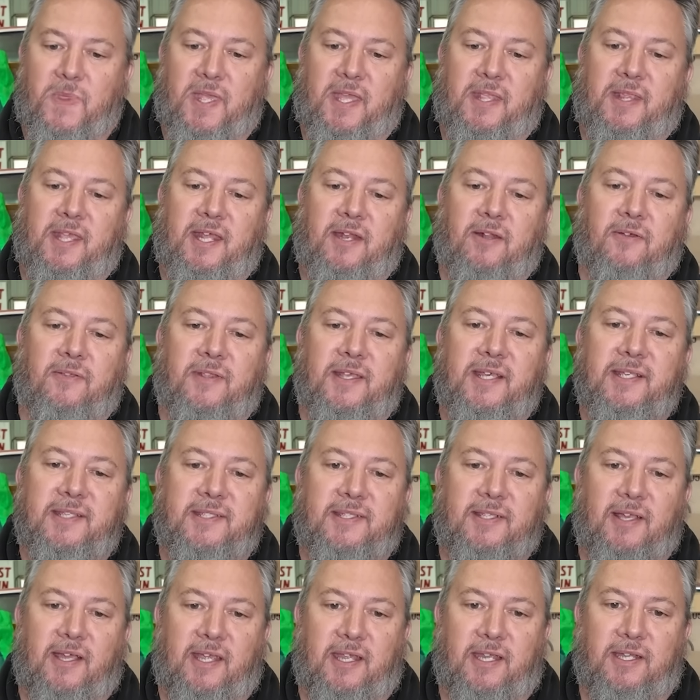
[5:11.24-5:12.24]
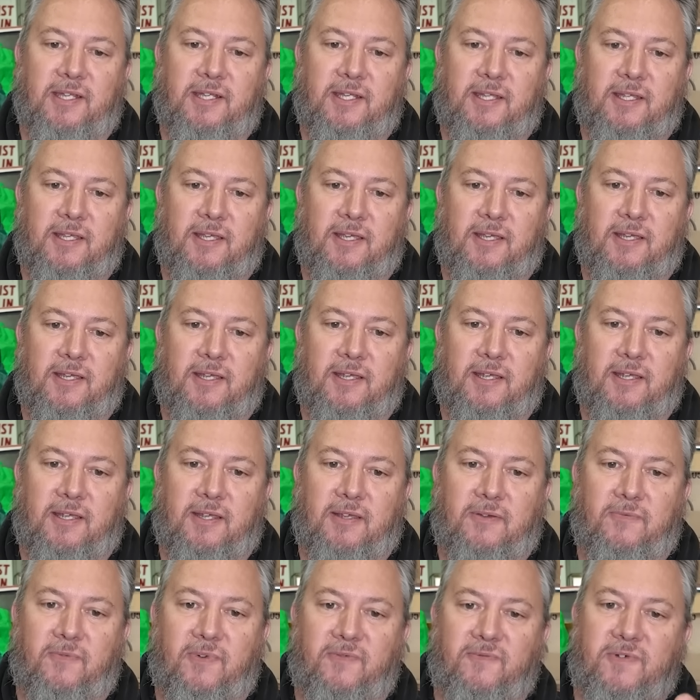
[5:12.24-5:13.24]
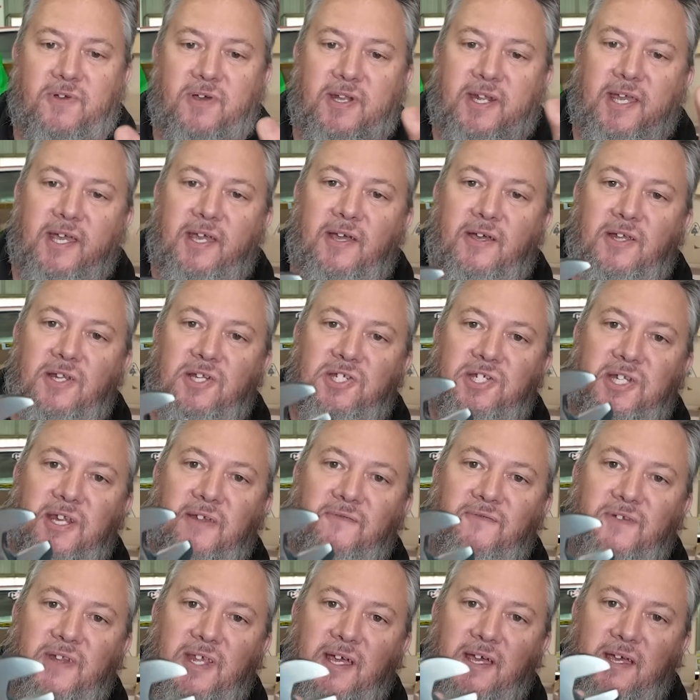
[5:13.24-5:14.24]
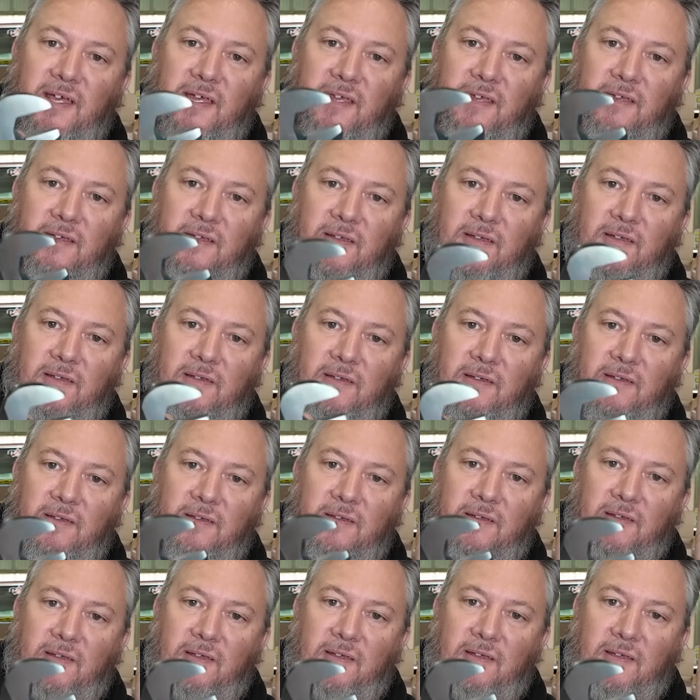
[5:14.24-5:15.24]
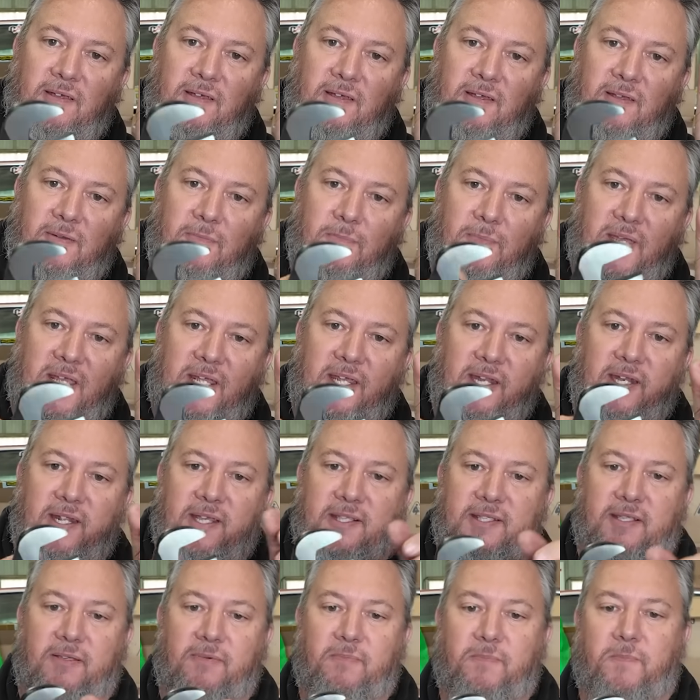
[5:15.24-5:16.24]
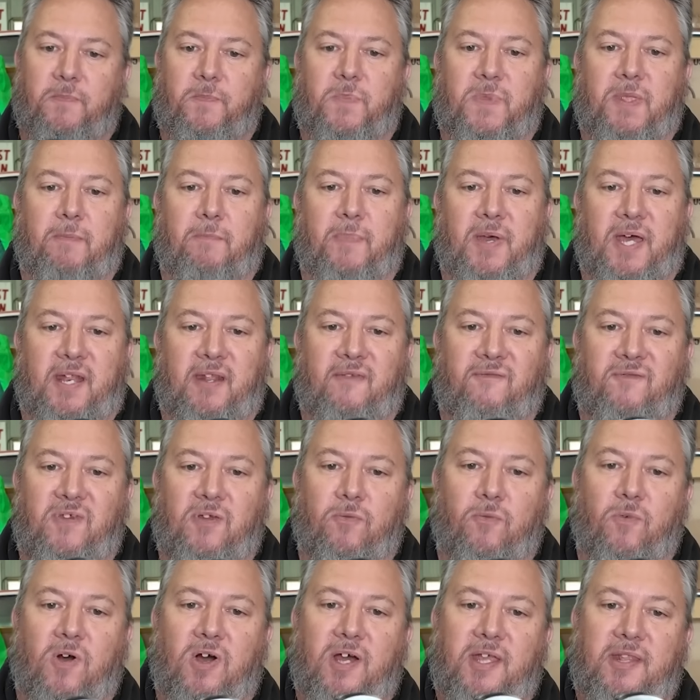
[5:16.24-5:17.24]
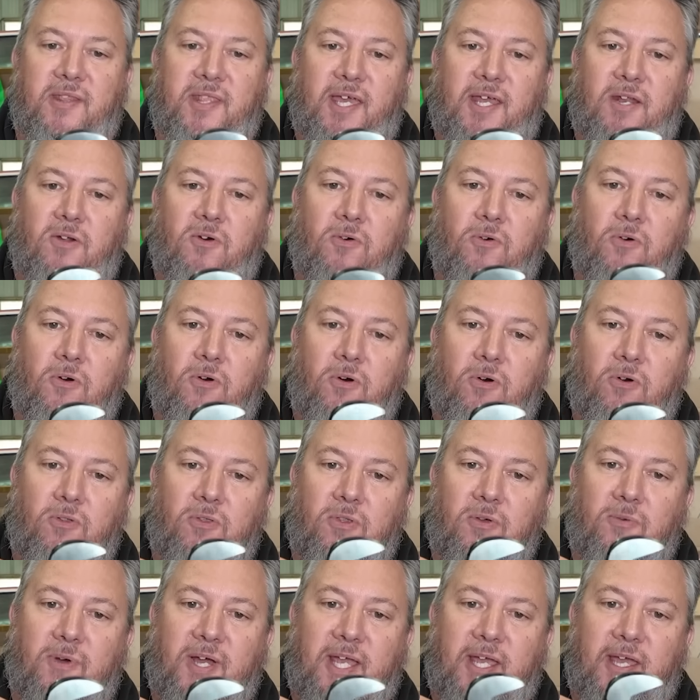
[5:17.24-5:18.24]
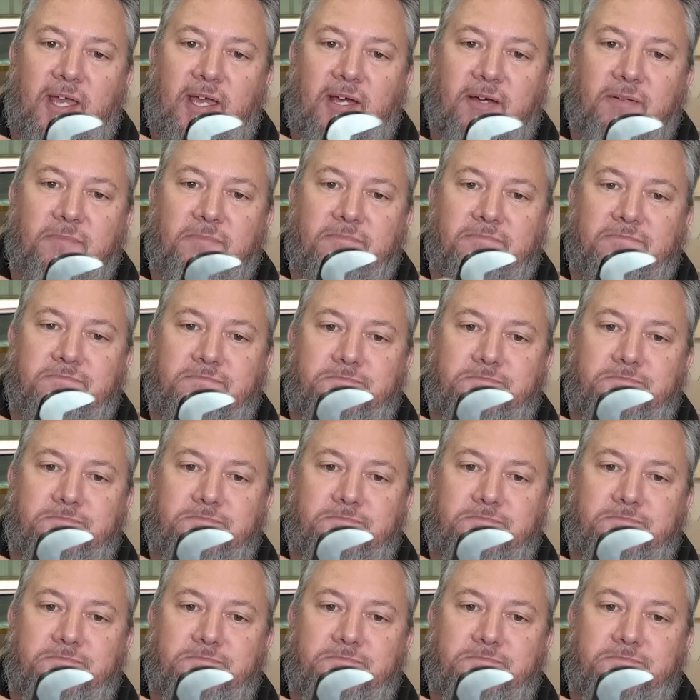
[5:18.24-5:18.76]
And then on this end, we've got our shifter mechanism. But if you wind that all the way out,